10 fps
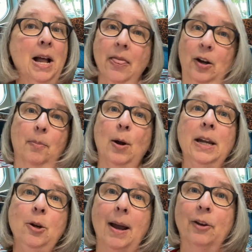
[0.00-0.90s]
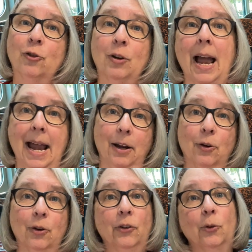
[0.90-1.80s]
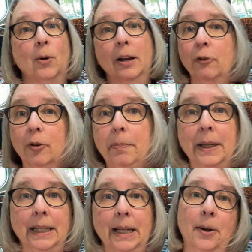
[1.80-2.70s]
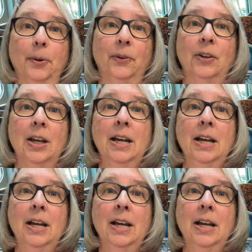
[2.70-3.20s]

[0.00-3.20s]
They'll bring you extra hangers or extra pillows,